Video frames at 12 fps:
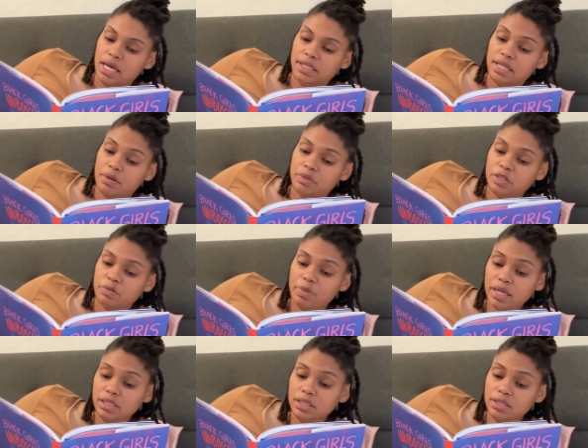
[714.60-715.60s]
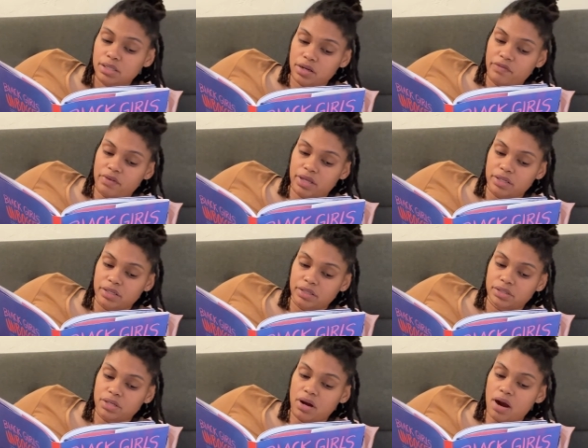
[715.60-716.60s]
They respect and serve
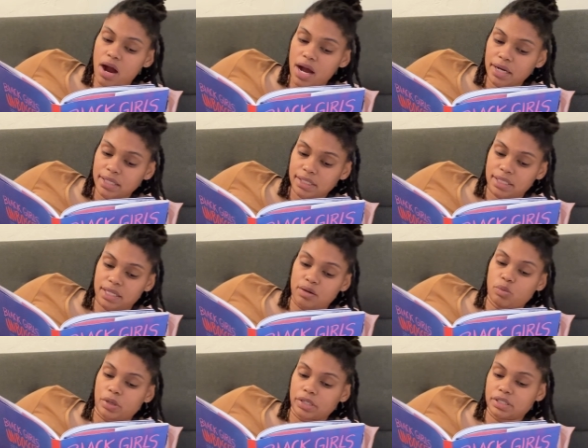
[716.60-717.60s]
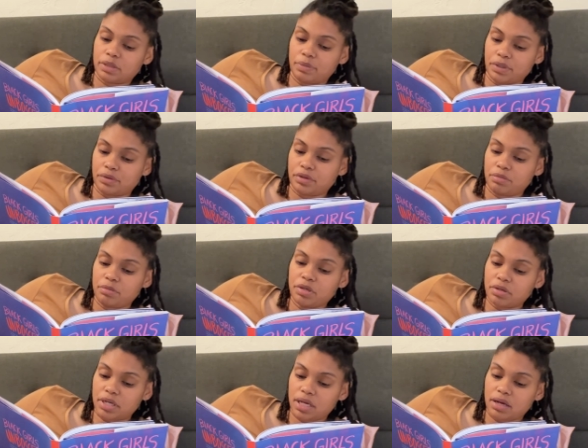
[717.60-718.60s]
others, are honest, and work to build
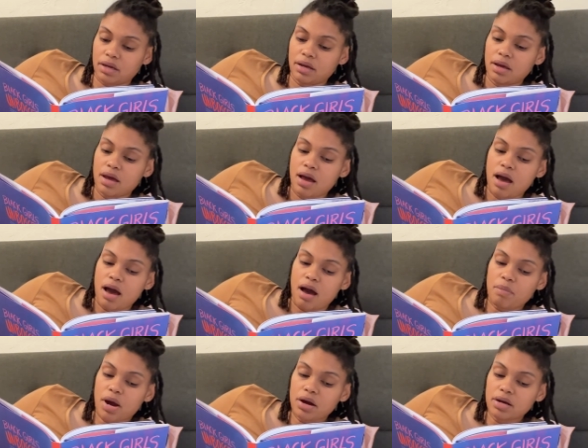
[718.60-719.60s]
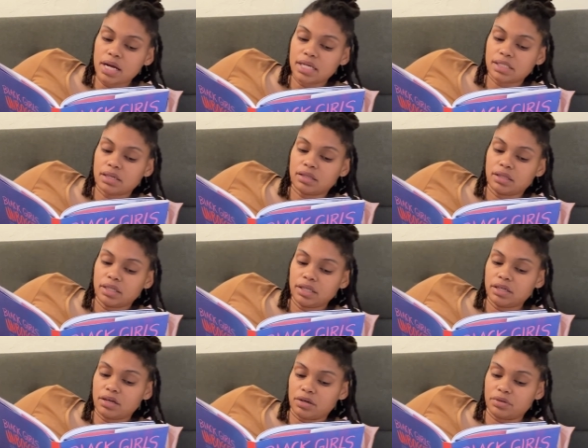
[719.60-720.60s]
community. Amara has a
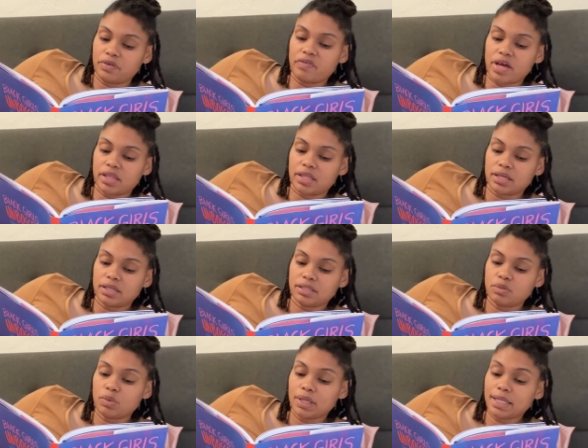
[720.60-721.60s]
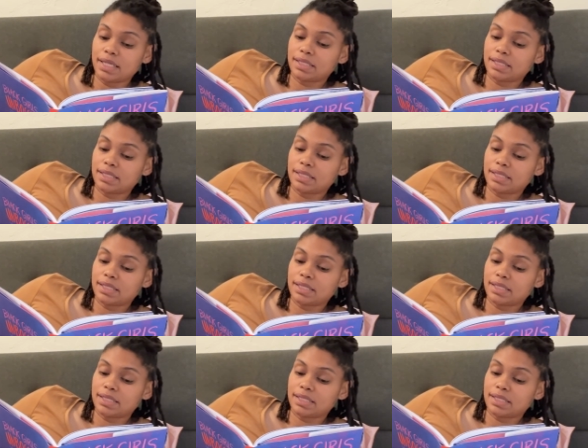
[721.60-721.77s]
clear code of ethics, one that